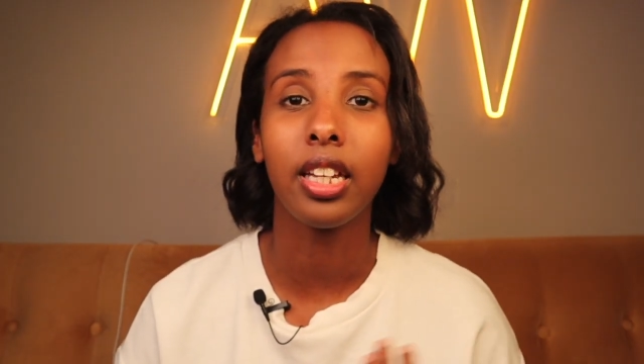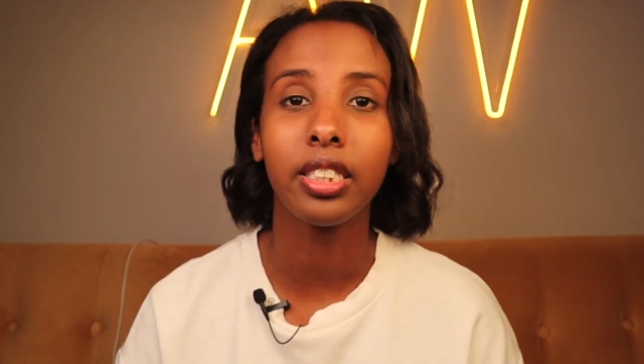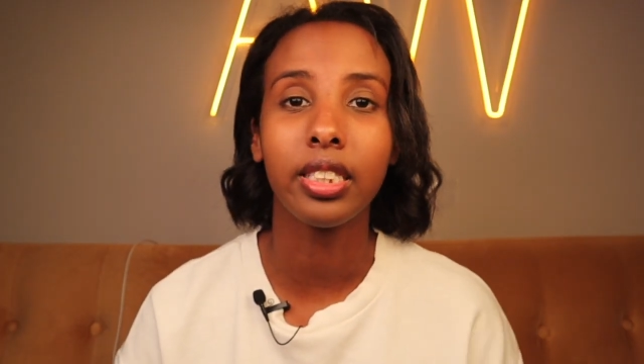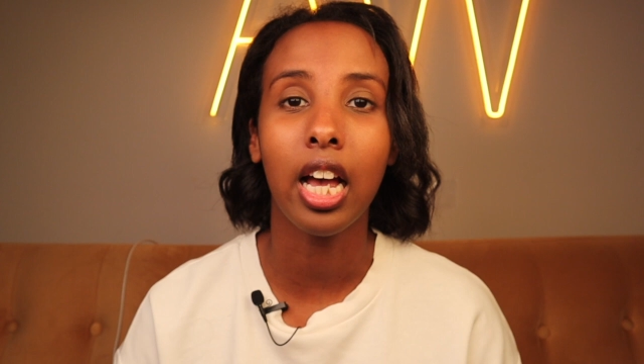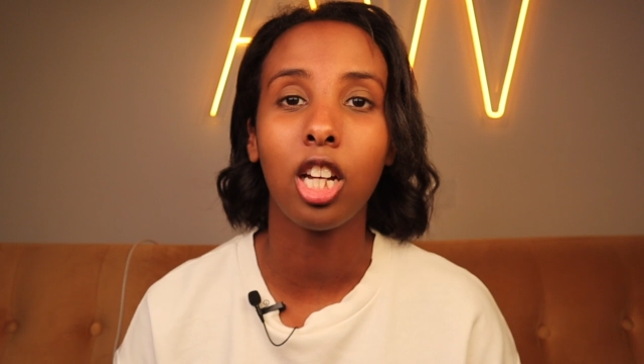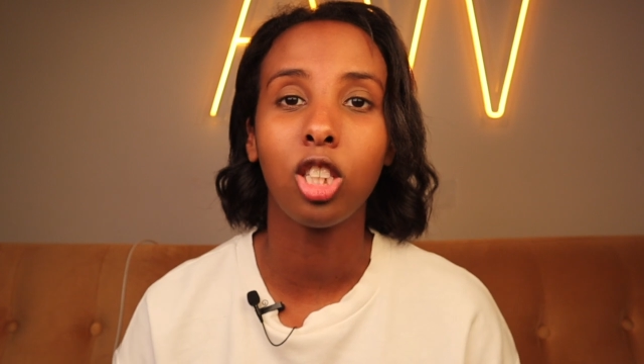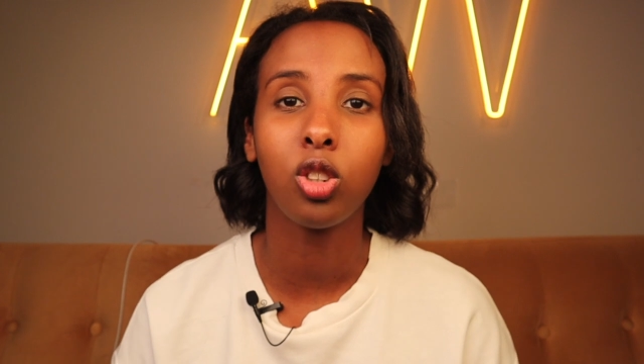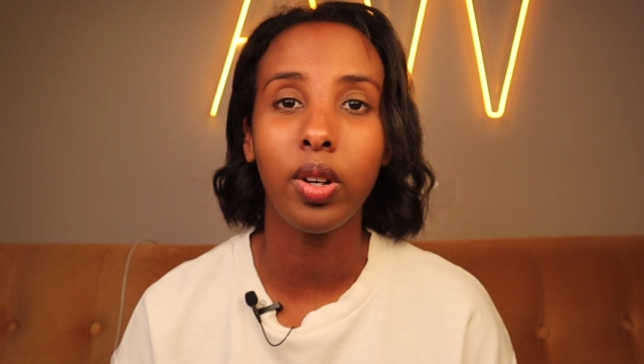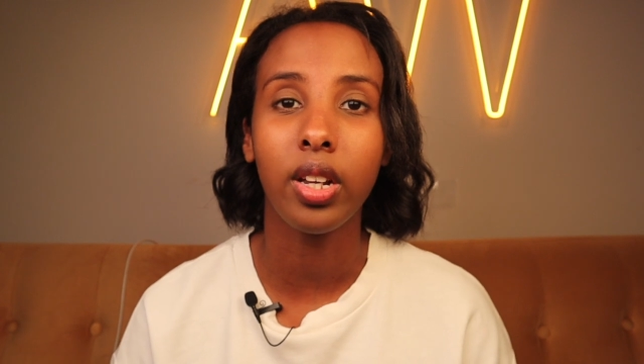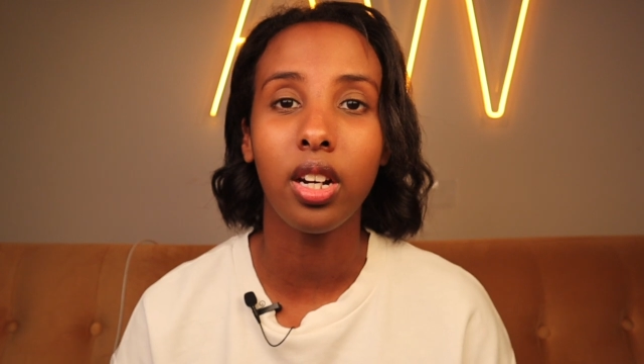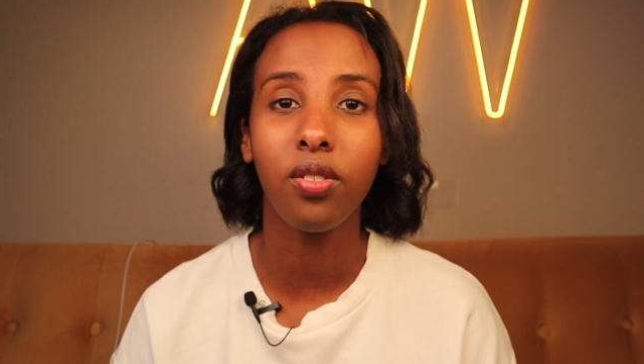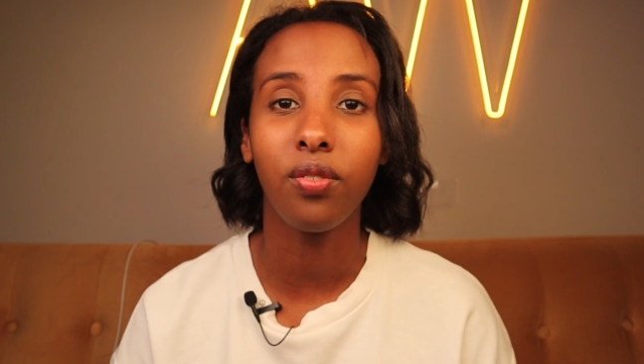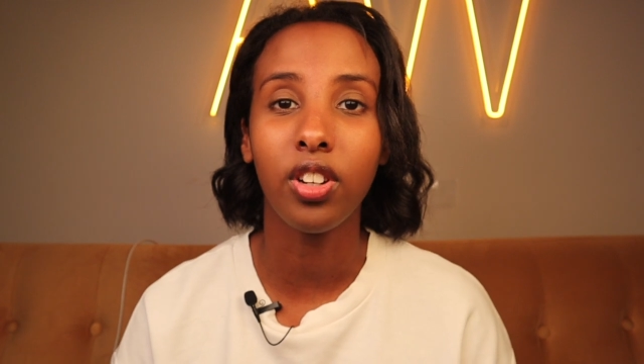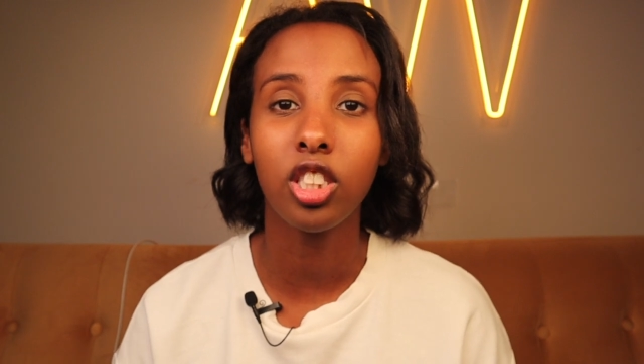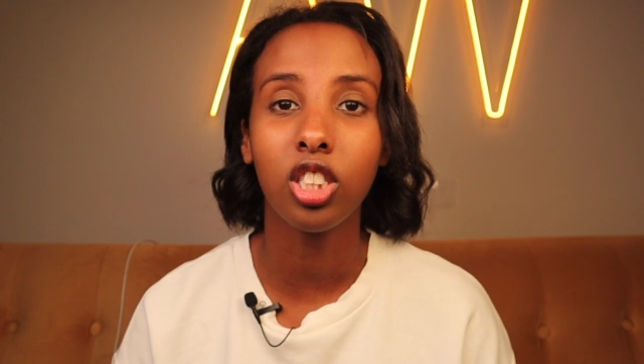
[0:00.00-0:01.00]

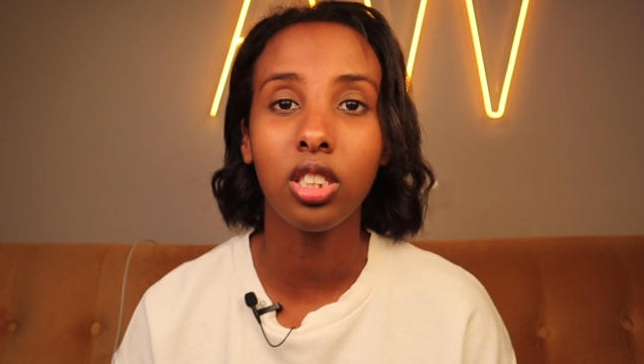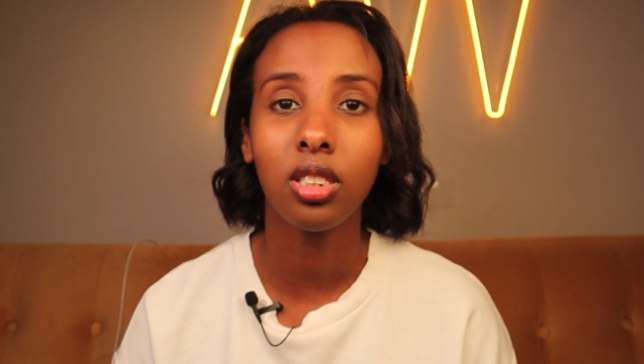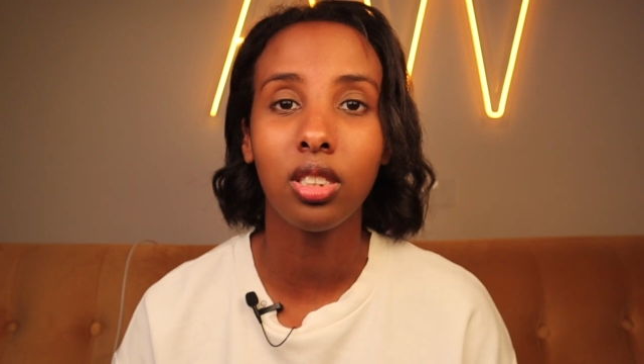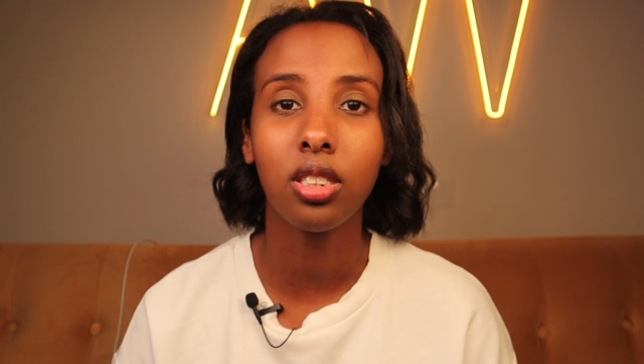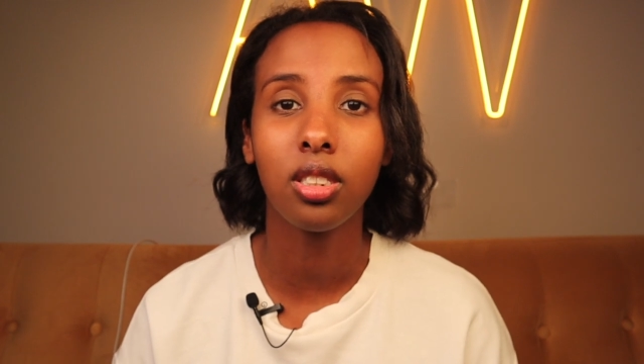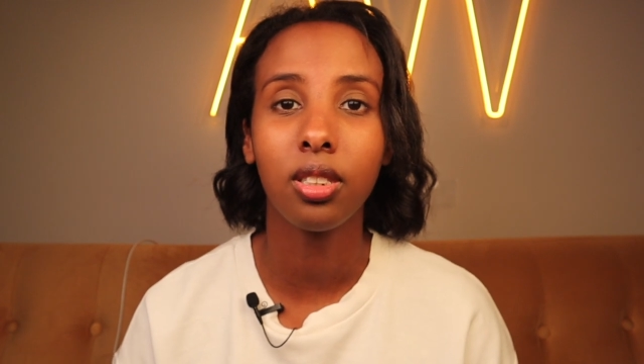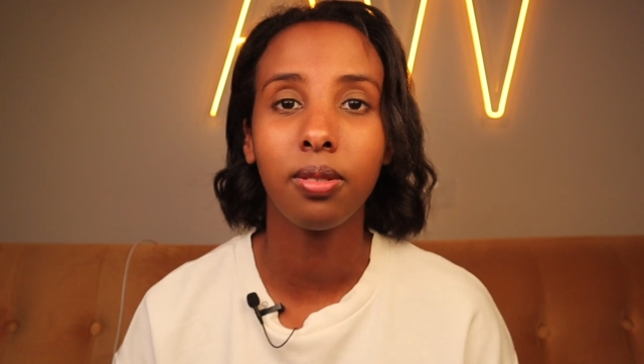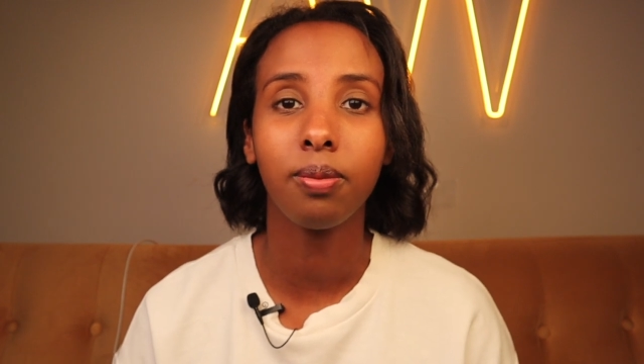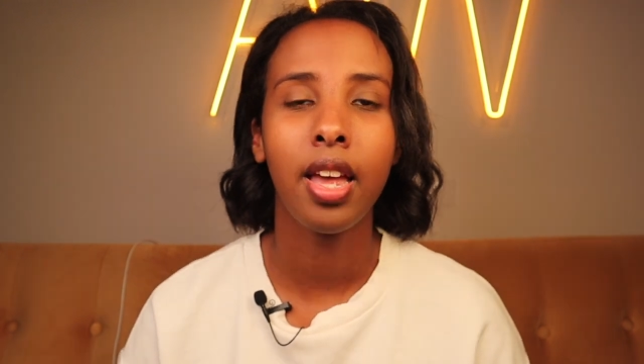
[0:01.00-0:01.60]
exaggerated fictions.